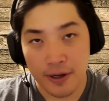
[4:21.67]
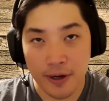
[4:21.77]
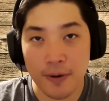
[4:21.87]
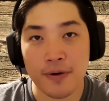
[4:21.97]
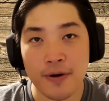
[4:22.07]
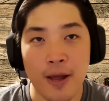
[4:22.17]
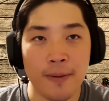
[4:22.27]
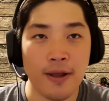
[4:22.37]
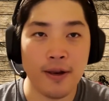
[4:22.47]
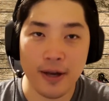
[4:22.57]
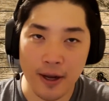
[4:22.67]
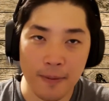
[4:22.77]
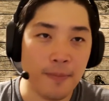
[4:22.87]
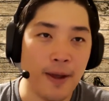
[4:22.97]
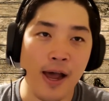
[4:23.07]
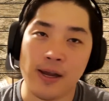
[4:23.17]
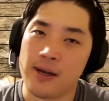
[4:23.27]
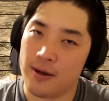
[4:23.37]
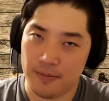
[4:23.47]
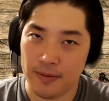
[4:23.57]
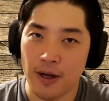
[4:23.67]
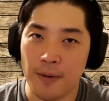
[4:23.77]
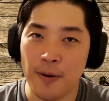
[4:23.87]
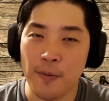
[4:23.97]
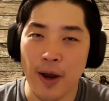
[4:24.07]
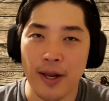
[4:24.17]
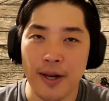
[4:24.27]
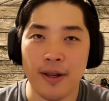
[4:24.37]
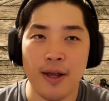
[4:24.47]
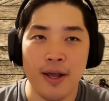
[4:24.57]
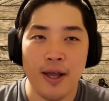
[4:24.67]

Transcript: go grab it, come back. I'll be waiting.